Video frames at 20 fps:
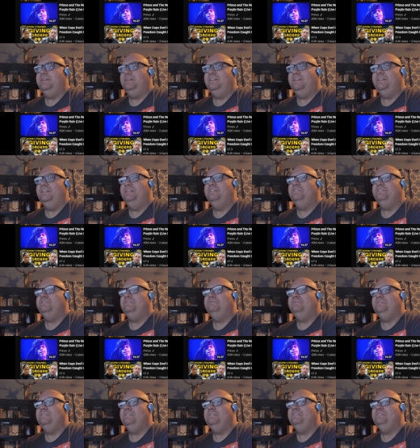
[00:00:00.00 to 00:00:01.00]
It, it looks
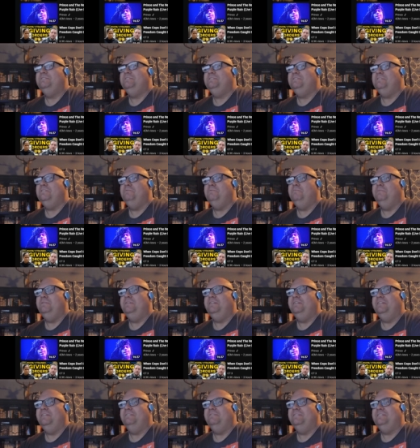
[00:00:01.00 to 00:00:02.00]
it's so weird.
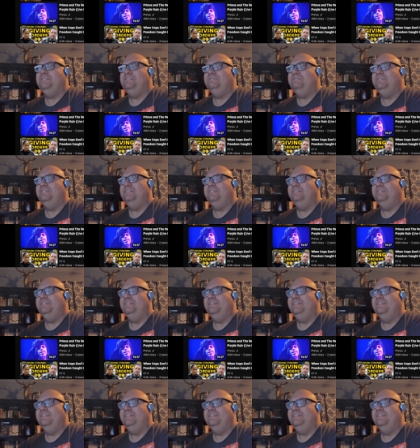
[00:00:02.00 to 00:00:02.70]
Like watch this video.